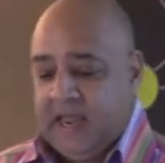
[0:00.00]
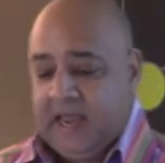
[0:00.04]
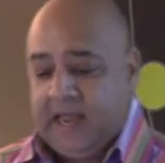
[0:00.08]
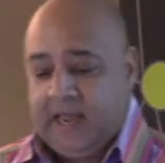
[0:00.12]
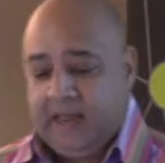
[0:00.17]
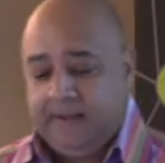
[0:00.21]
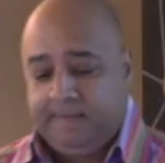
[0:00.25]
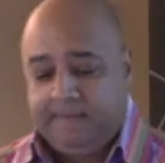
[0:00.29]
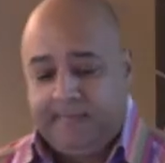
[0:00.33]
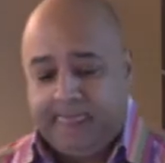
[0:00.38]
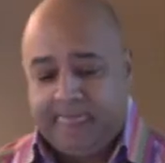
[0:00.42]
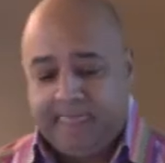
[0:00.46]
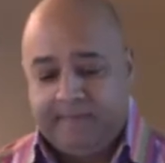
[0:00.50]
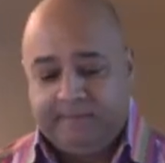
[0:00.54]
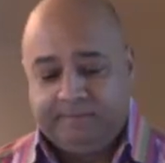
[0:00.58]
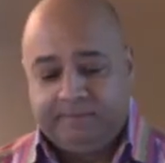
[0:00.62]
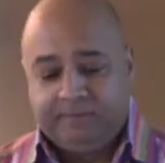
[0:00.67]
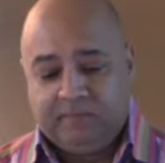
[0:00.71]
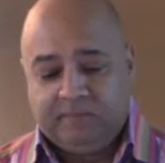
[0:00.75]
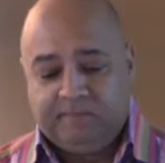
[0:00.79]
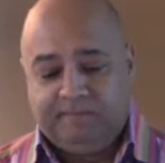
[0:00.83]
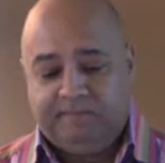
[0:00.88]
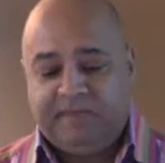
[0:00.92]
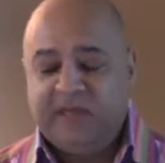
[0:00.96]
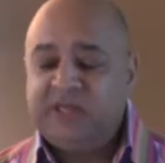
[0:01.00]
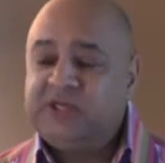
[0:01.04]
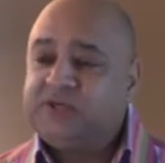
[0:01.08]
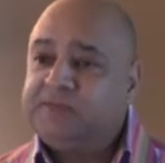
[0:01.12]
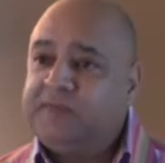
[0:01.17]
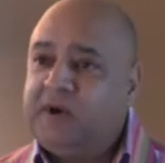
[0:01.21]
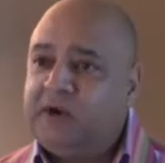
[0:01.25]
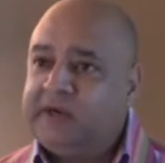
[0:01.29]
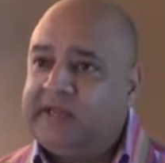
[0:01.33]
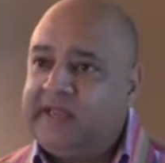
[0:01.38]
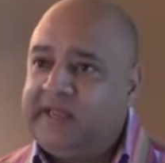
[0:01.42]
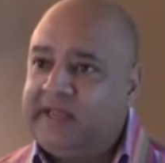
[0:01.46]

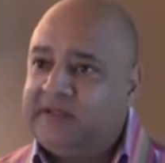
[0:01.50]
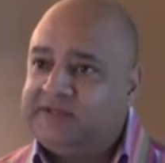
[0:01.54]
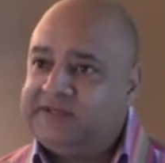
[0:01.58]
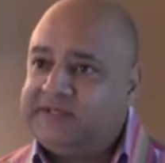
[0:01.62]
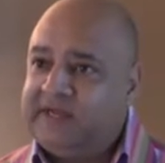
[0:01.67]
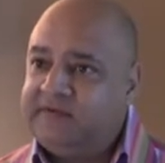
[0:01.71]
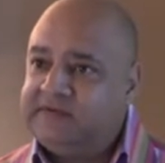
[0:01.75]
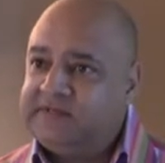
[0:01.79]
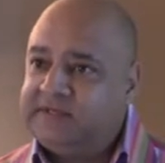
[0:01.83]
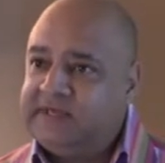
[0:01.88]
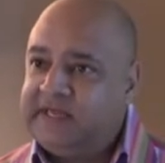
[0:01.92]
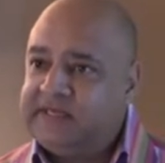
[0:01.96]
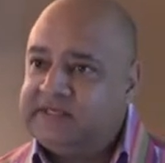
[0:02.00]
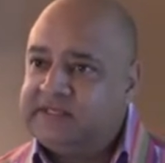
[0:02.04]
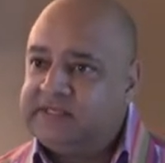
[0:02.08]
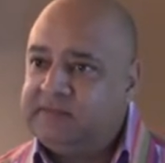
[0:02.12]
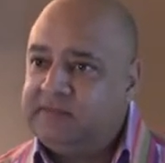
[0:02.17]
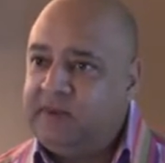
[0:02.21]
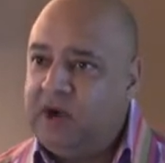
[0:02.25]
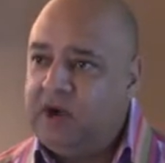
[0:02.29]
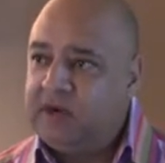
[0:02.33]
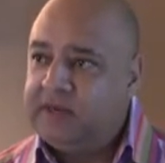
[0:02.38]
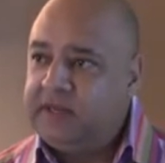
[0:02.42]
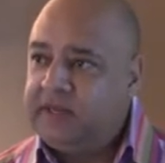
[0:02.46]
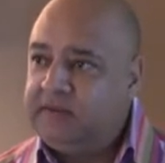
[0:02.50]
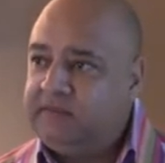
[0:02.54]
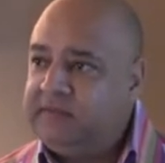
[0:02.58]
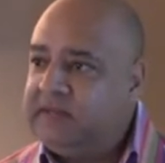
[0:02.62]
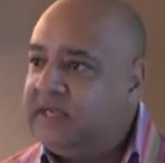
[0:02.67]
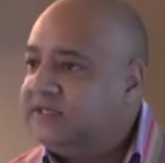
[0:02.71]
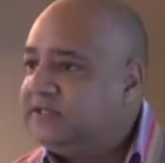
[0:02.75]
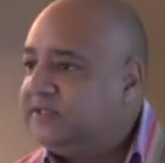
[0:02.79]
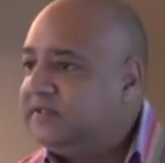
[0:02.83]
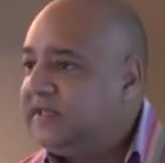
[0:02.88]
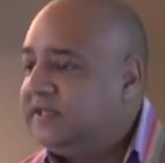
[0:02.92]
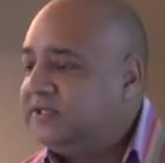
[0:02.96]
Benchmarking ourselves against the market,
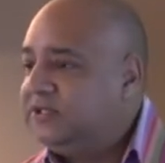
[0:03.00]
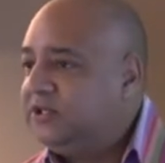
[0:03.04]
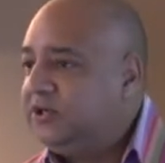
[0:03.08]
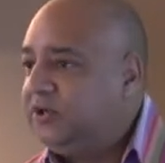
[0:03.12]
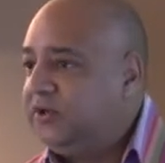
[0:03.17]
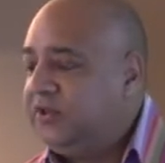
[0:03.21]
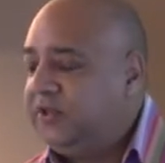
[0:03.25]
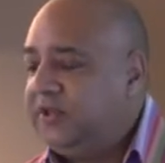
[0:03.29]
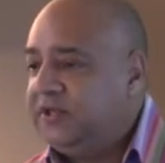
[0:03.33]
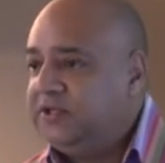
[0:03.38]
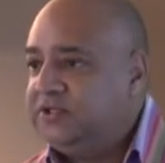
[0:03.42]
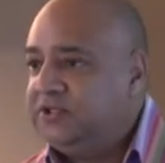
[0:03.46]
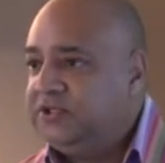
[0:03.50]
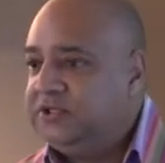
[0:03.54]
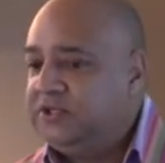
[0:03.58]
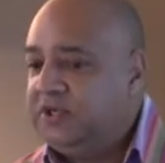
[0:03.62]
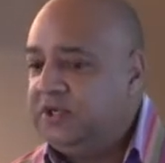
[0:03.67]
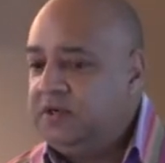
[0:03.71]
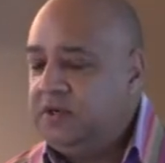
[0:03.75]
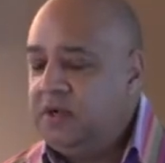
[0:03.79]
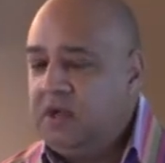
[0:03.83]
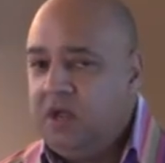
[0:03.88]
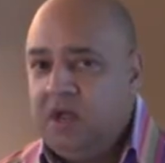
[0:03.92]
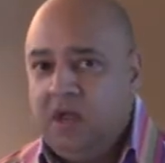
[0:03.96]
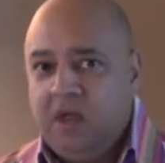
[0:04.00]
yes, that's a good thing to do,